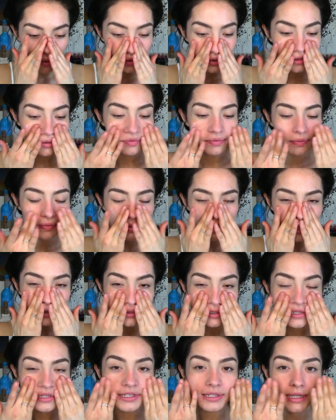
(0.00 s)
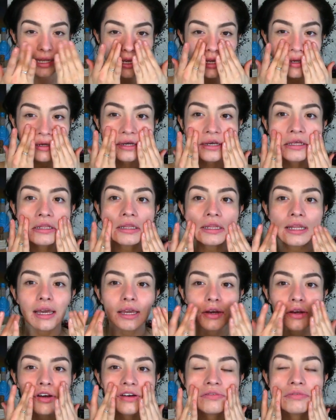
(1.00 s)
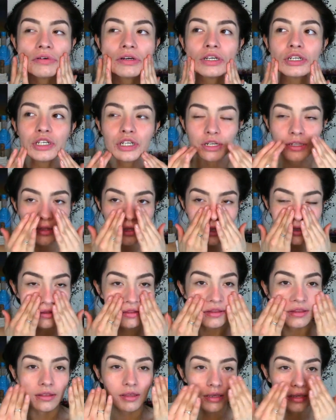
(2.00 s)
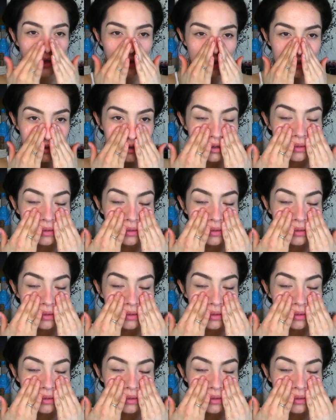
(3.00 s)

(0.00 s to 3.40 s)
It feels like a lighter version than the